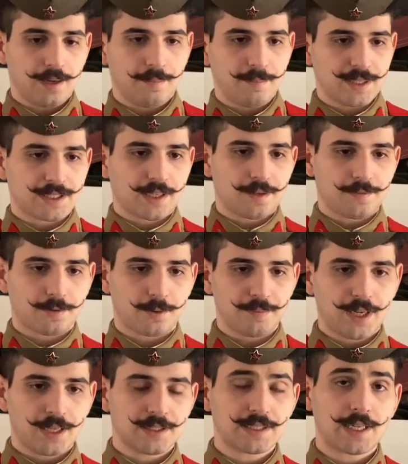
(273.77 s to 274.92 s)
Aside from
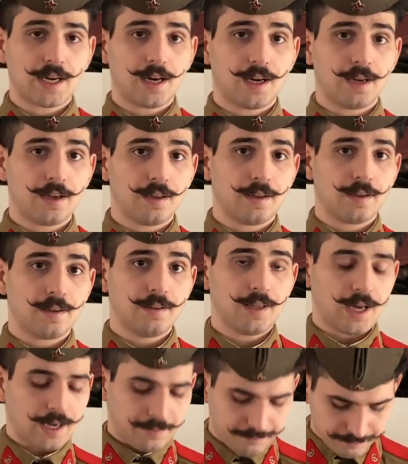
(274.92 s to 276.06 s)
that,
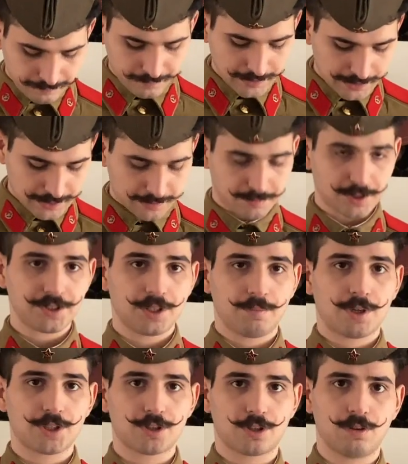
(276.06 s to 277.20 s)
yeah, this is pretty
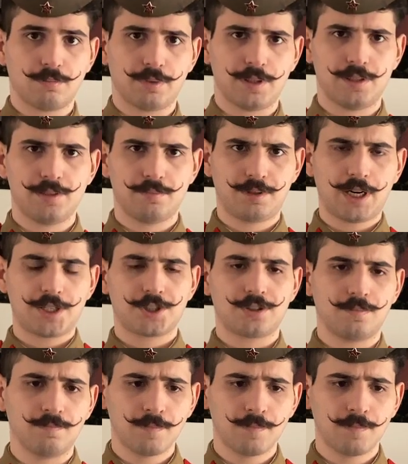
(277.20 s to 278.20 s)
much a complete impression